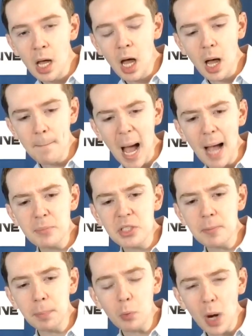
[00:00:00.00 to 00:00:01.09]
I'm
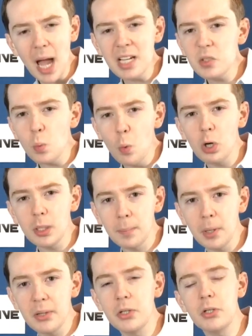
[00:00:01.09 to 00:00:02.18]
surprised Warner
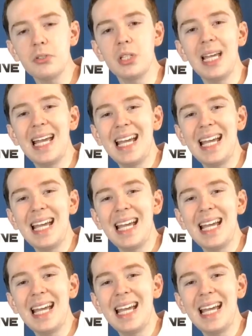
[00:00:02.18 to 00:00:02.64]
Brothers